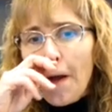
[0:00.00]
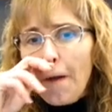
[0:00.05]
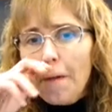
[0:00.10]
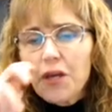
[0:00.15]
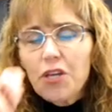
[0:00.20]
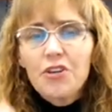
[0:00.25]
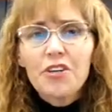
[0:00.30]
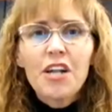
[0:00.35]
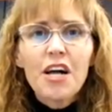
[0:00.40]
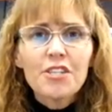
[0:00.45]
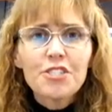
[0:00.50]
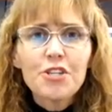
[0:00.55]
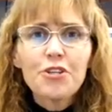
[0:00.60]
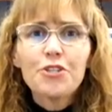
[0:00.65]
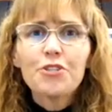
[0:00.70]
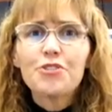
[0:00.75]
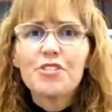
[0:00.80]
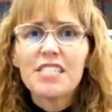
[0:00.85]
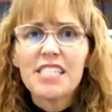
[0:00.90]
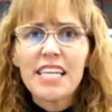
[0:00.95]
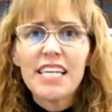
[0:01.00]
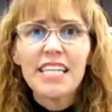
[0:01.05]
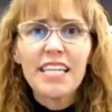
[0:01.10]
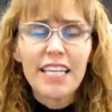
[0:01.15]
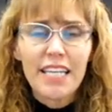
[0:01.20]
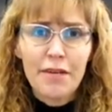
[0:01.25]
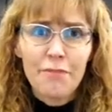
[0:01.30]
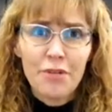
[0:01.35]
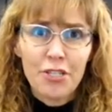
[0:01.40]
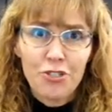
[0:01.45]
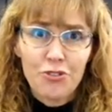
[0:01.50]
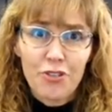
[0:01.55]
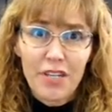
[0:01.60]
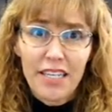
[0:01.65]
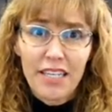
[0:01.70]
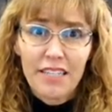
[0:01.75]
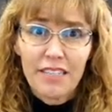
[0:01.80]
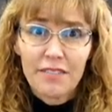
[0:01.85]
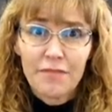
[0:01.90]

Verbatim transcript: you can also use scenic imagery,